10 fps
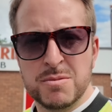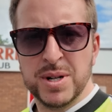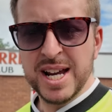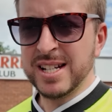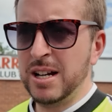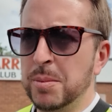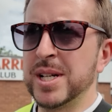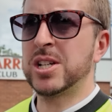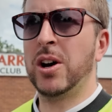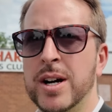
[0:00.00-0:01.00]
but it is a little
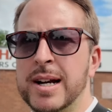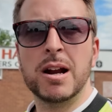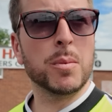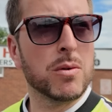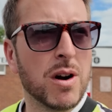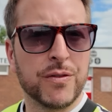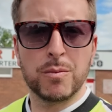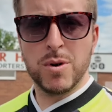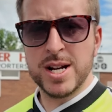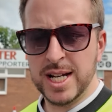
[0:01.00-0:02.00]
bit tired, a little bit rough
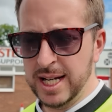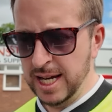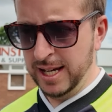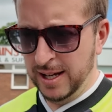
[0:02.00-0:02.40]
and ready.